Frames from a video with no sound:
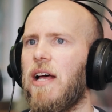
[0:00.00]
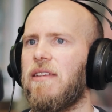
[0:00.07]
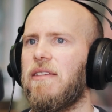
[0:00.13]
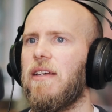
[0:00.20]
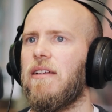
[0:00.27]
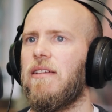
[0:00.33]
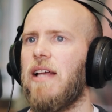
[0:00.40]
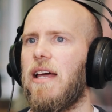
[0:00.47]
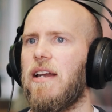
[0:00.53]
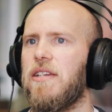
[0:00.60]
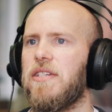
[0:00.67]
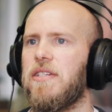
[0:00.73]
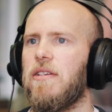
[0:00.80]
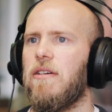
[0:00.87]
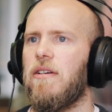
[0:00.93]
I think that
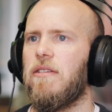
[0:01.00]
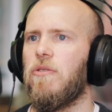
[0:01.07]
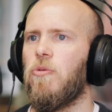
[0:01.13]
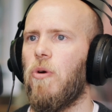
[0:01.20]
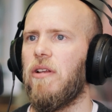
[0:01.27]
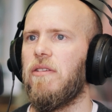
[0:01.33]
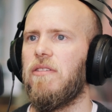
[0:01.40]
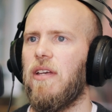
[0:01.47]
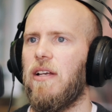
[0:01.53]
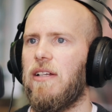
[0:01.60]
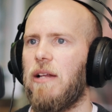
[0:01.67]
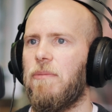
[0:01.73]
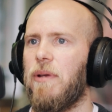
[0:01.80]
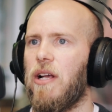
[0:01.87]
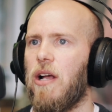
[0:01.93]
is the, the one thing
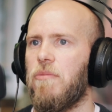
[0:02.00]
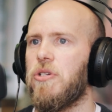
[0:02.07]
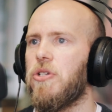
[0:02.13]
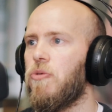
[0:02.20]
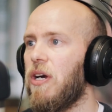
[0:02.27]
that becomes